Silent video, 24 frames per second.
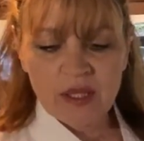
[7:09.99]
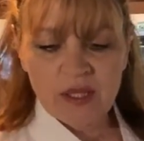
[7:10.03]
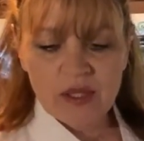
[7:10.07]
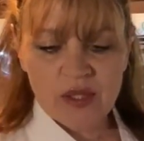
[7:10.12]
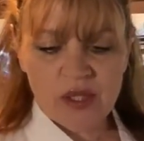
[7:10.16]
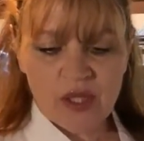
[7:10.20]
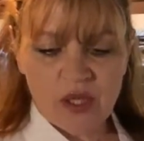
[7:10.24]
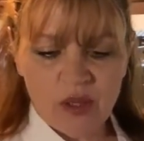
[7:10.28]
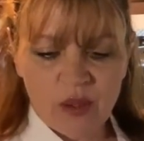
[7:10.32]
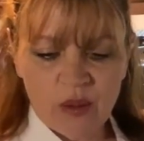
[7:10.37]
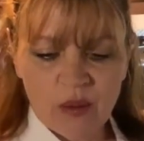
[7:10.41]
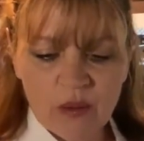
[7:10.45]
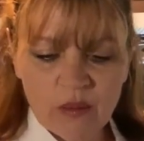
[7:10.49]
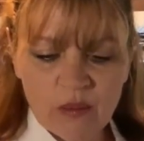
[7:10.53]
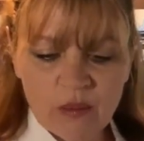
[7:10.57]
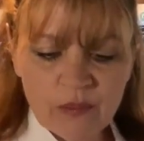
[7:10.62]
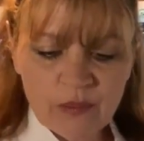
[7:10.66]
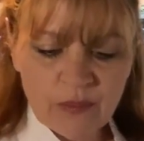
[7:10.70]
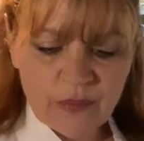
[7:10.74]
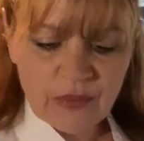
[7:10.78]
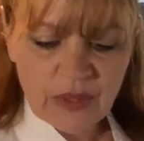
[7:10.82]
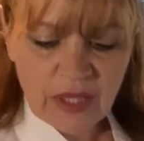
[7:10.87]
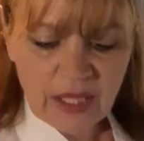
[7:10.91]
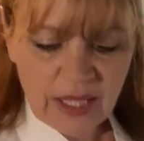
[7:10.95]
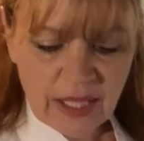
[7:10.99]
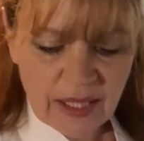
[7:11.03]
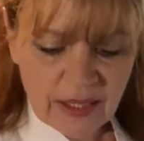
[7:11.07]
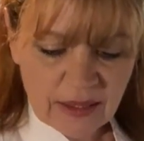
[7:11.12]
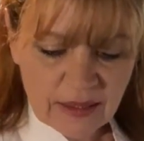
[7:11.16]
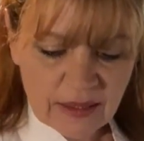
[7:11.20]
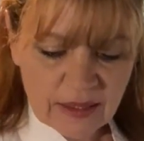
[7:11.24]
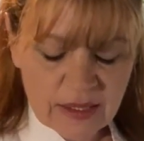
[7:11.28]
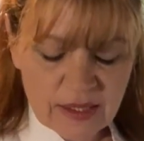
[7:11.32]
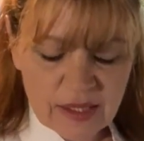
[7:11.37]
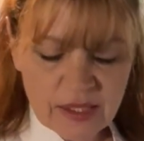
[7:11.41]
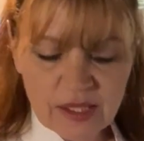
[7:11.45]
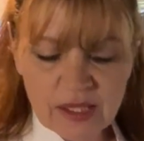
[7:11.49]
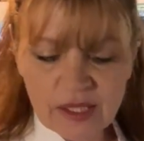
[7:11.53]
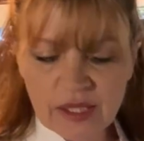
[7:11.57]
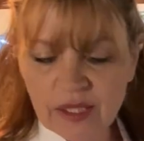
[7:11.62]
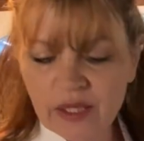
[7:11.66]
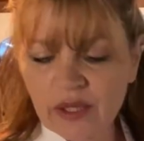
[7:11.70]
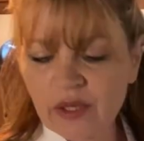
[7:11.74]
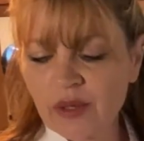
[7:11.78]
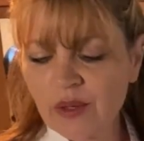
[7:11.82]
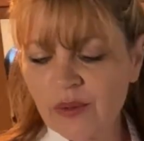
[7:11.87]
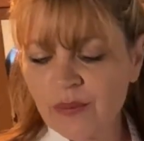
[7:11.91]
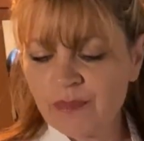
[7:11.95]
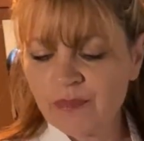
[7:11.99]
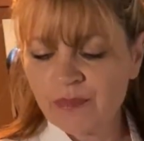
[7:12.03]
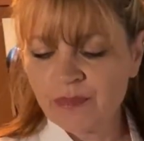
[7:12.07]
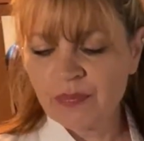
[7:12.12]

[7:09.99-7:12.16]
So I had a list here.